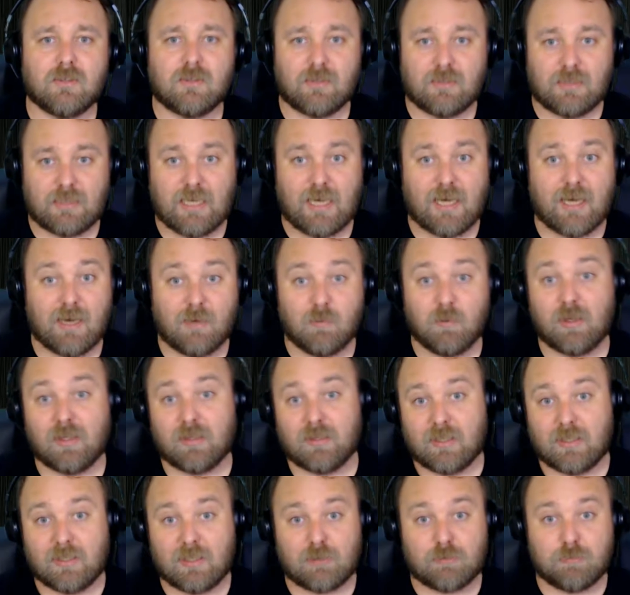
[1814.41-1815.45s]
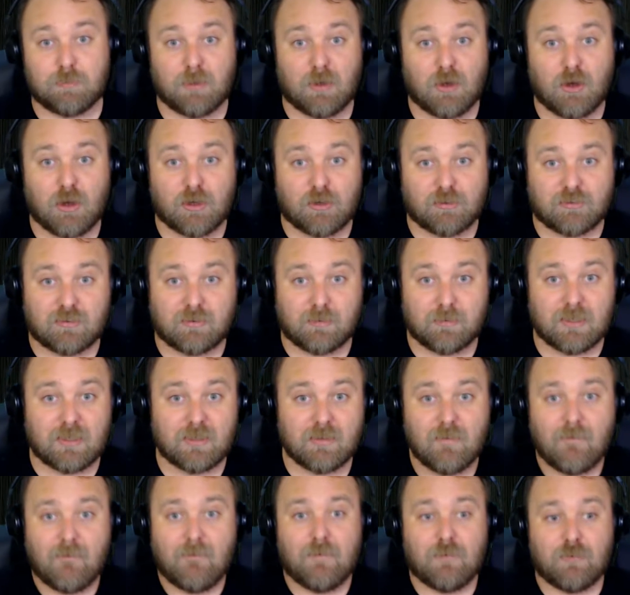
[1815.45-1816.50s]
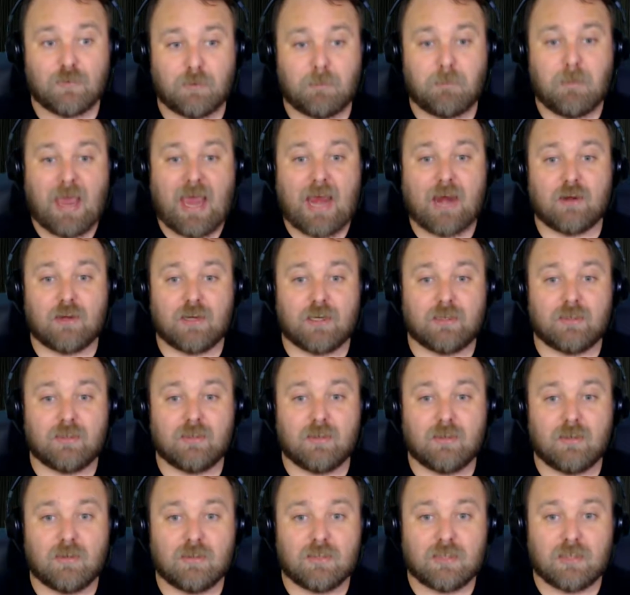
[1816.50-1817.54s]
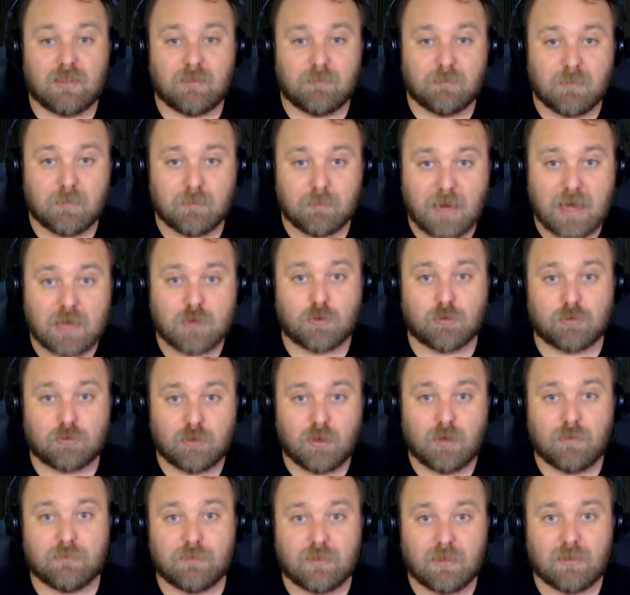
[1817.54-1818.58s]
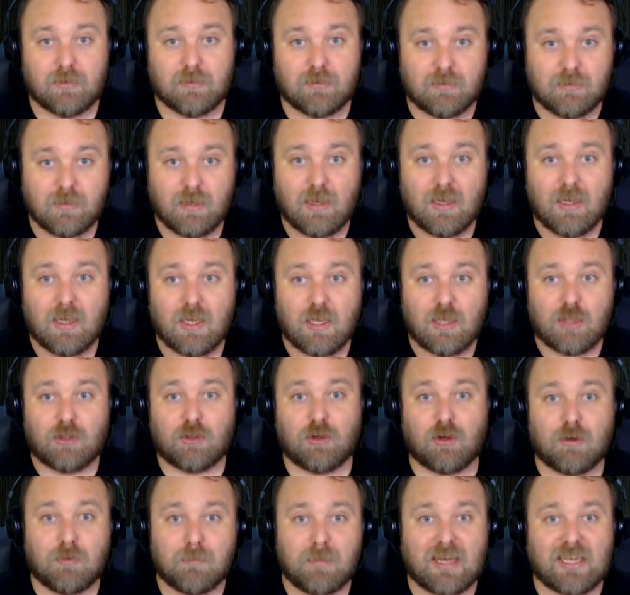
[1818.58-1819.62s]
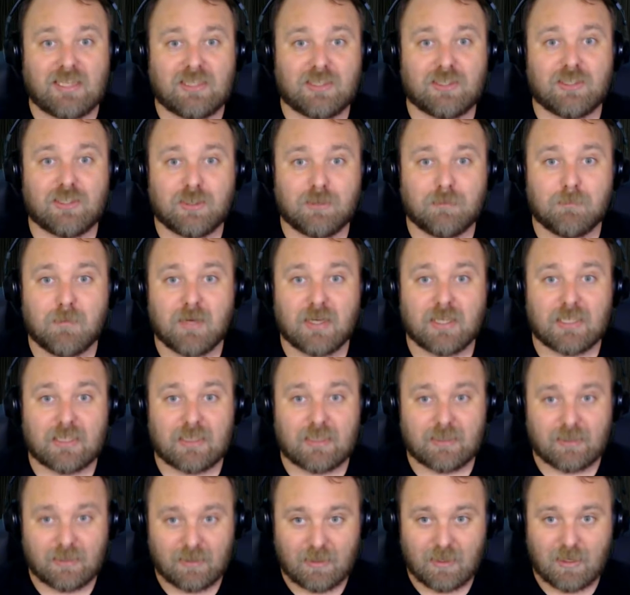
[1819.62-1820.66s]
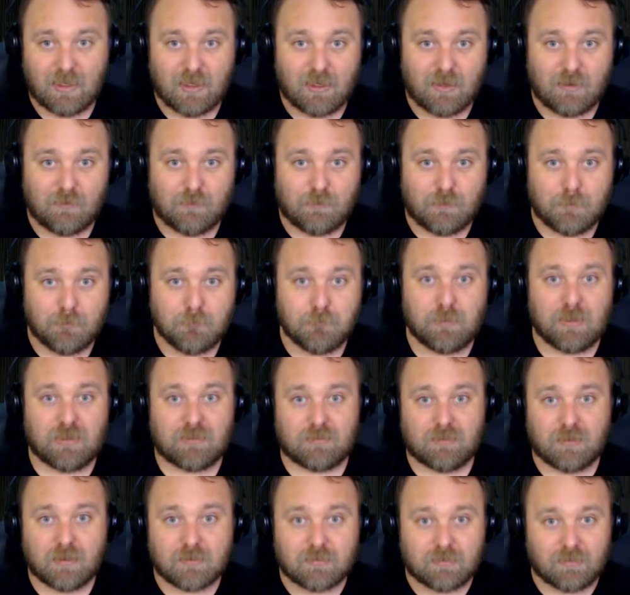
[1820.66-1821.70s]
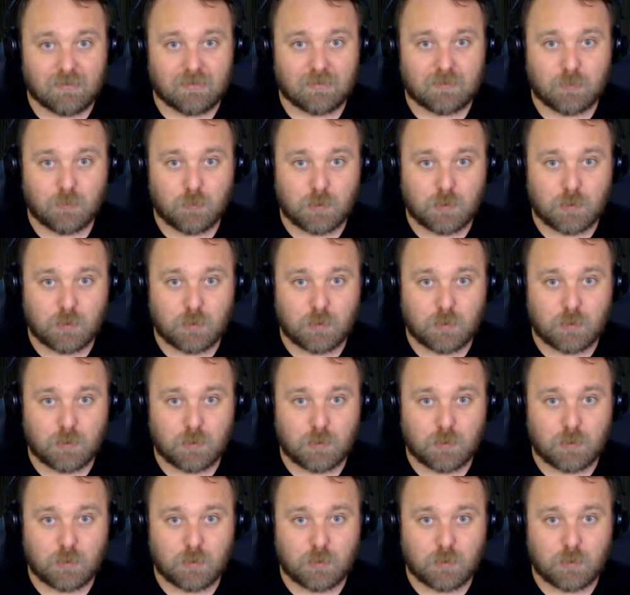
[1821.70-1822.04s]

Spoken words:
Yeah, well, and let's be honest. I mean, the parent that Microsoft is, they're making their money from businesses.